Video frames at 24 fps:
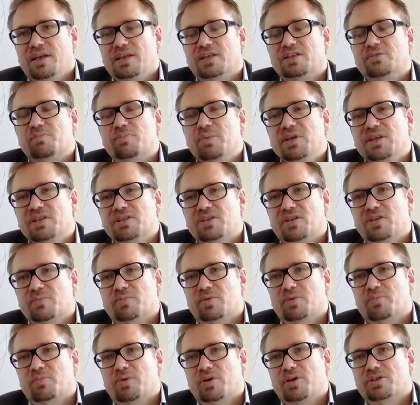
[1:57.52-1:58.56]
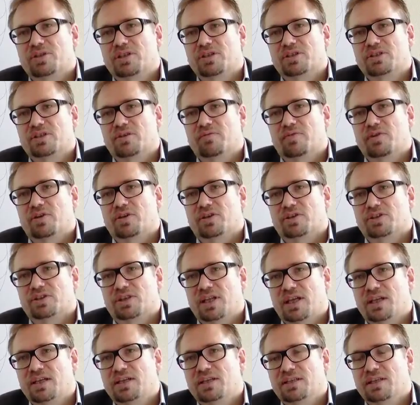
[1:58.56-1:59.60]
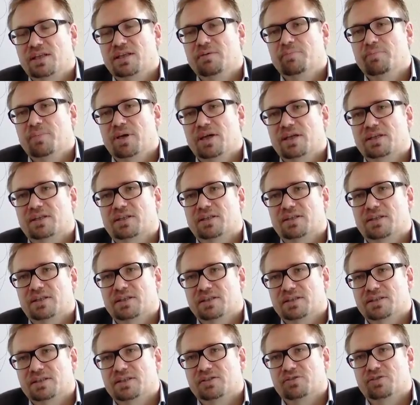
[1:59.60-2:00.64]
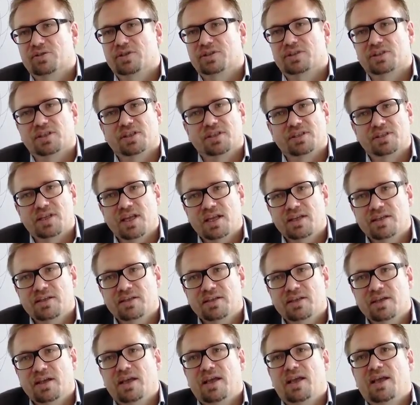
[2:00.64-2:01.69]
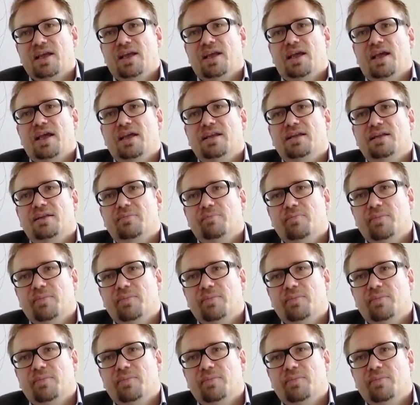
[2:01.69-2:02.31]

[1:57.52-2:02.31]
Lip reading: It speeds up the process of understanding the impact that this situation has had, and it